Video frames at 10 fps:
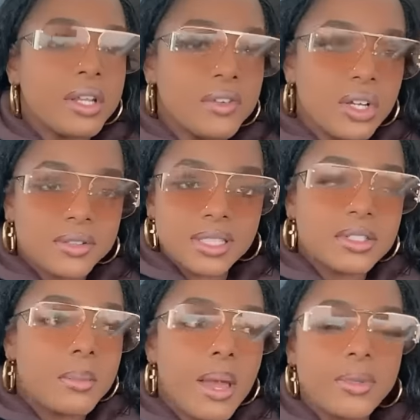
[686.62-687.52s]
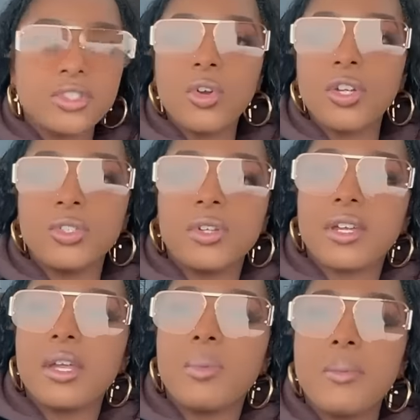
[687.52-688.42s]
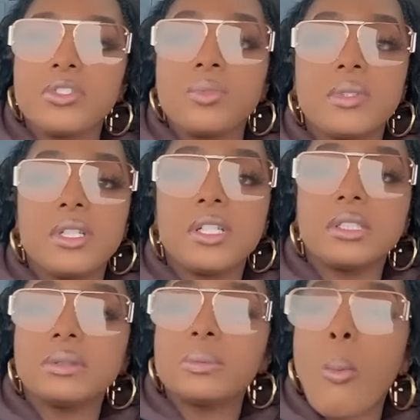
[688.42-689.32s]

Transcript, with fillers: you know if that's something I'm gonna start doing. I can't promise you because